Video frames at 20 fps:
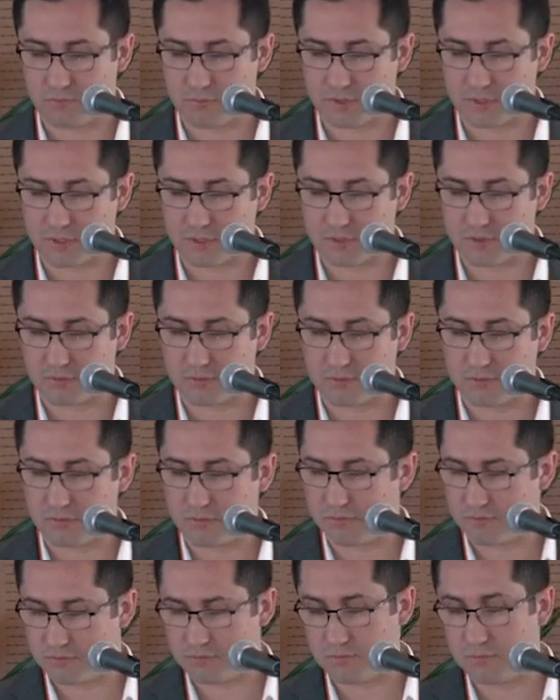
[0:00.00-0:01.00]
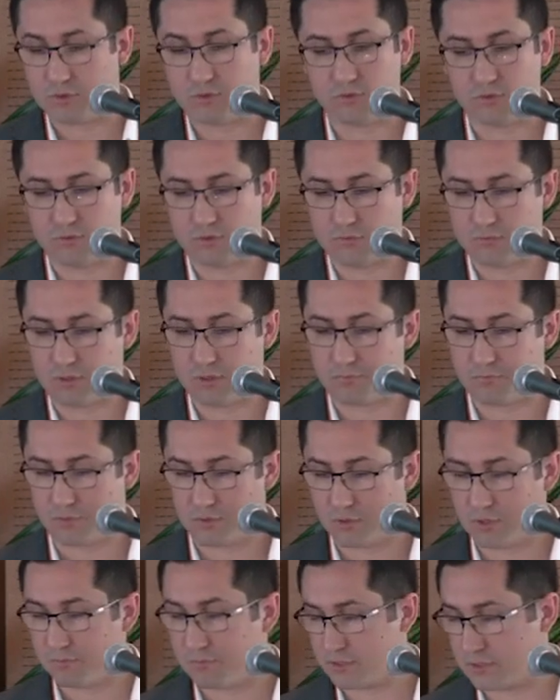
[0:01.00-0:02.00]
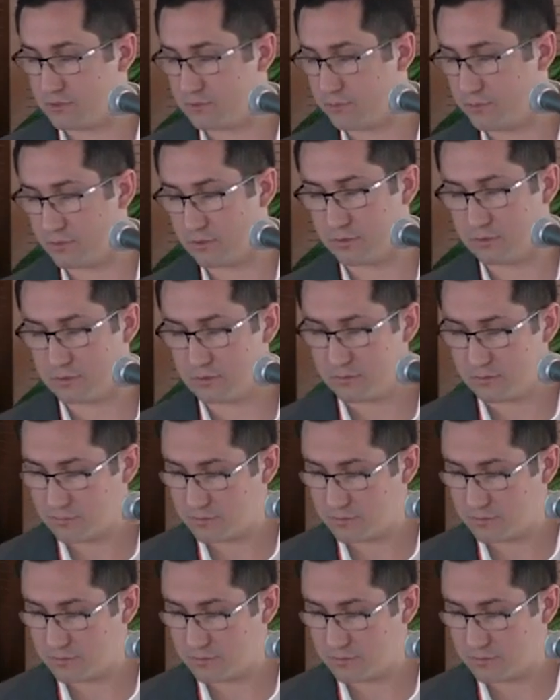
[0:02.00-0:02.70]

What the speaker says: we can do more complex reports.